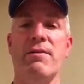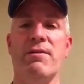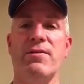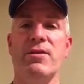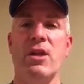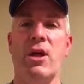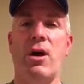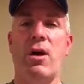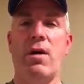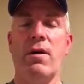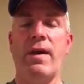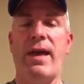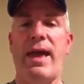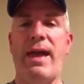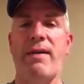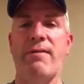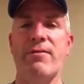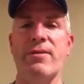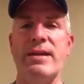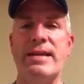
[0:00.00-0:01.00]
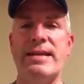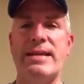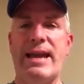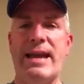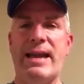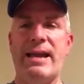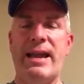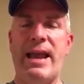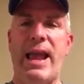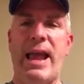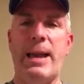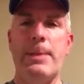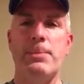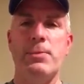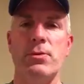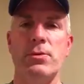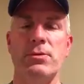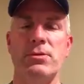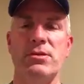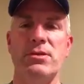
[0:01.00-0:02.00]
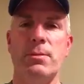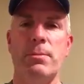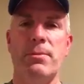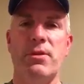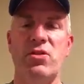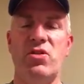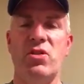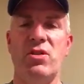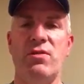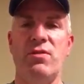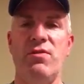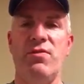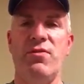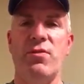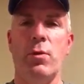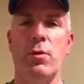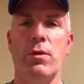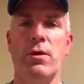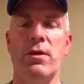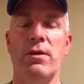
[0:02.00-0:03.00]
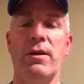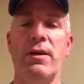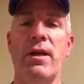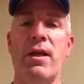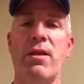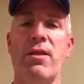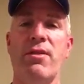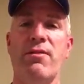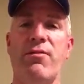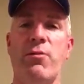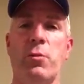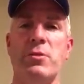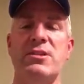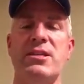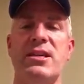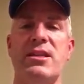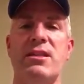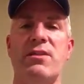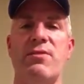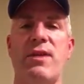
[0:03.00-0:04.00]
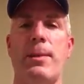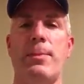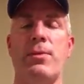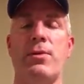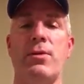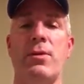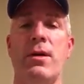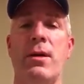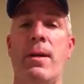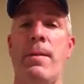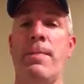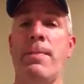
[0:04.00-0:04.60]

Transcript: vlog every day in April submission for the 14th of April.